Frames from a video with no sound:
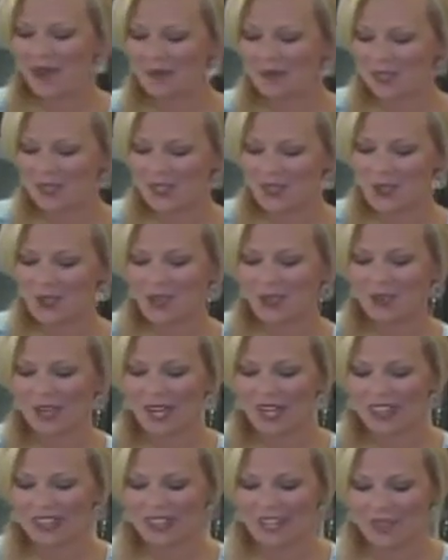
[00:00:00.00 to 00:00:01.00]
So the
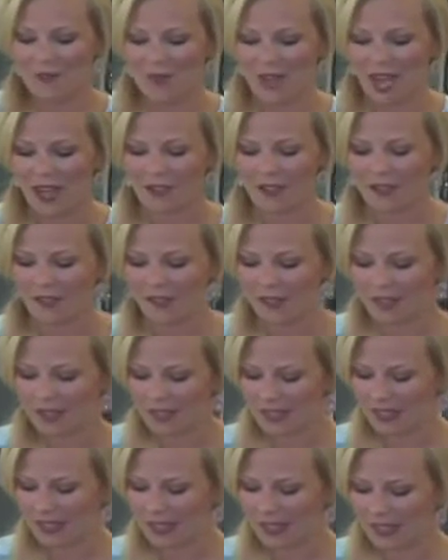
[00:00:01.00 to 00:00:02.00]
great thing about
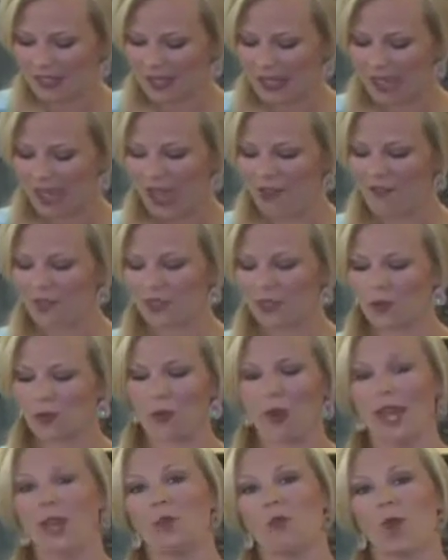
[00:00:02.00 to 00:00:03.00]
having the
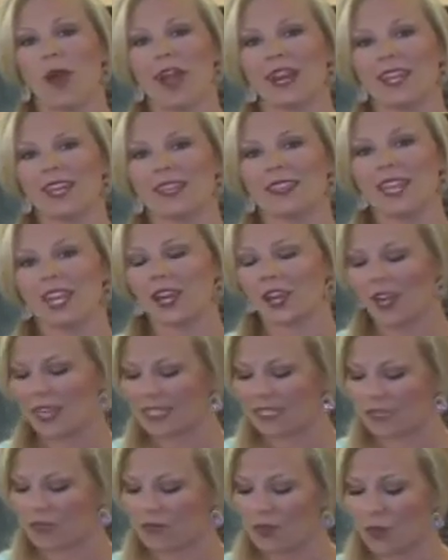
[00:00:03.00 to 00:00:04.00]
red wine in there
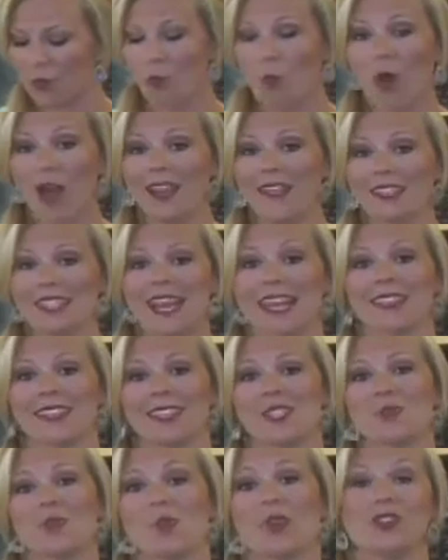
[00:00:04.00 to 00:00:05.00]
is if you want, at
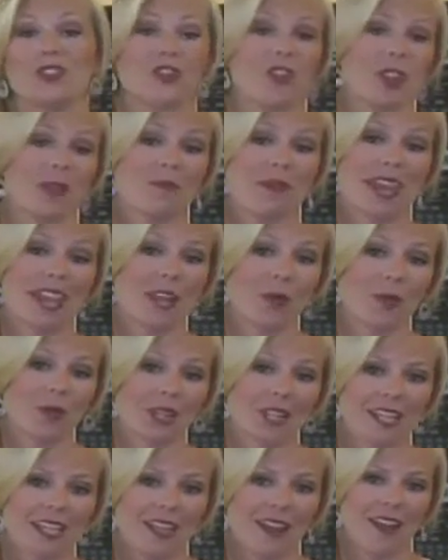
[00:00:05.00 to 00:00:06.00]
this point, you can make a
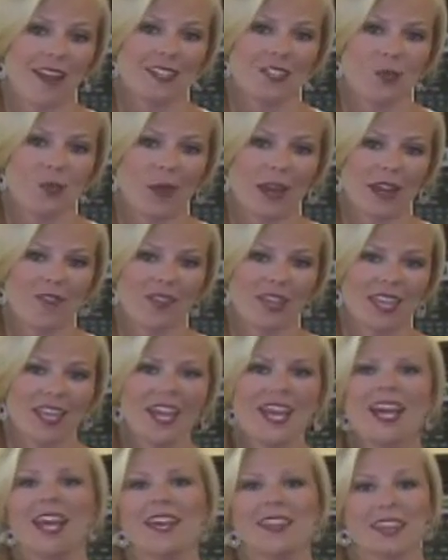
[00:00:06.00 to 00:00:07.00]
really nice gravy
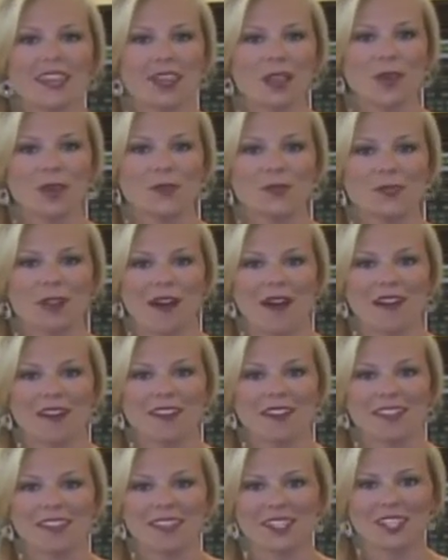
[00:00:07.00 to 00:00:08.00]
that goes
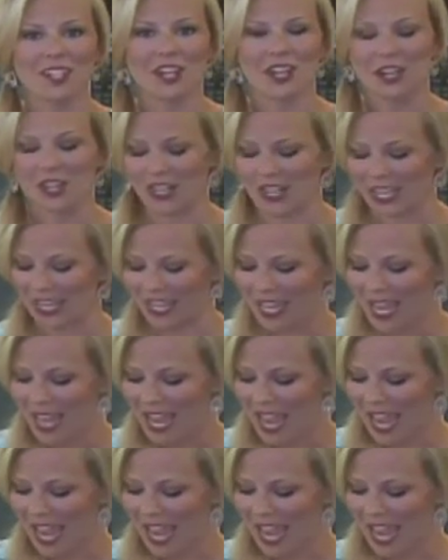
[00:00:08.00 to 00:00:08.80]
on the turkey.